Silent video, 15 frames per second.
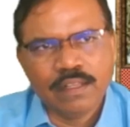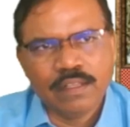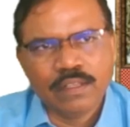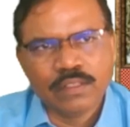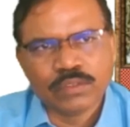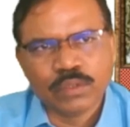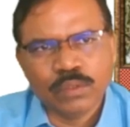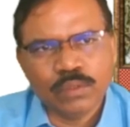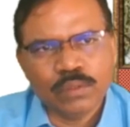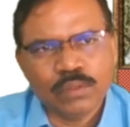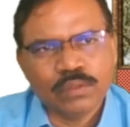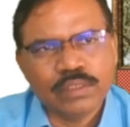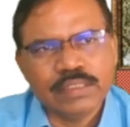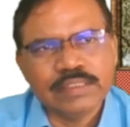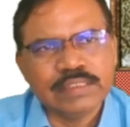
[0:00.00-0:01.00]
So
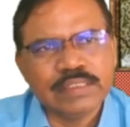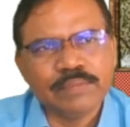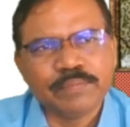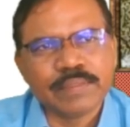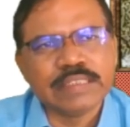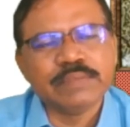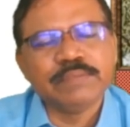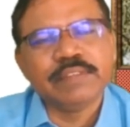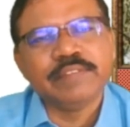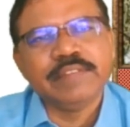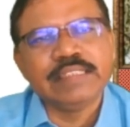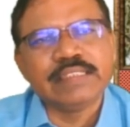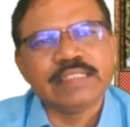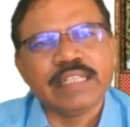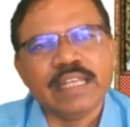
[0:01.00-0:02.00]
this is difference between
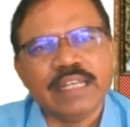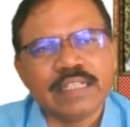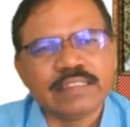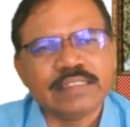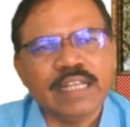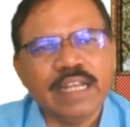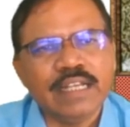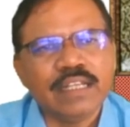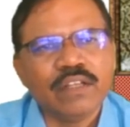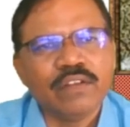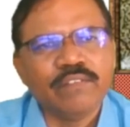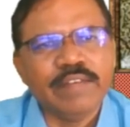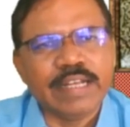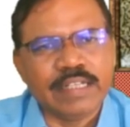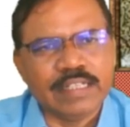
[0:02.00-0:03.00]
scalars and
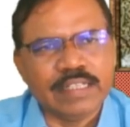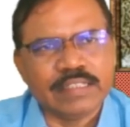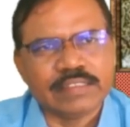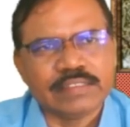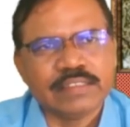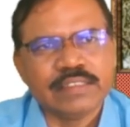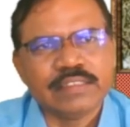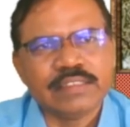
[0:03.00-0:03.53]
vectors.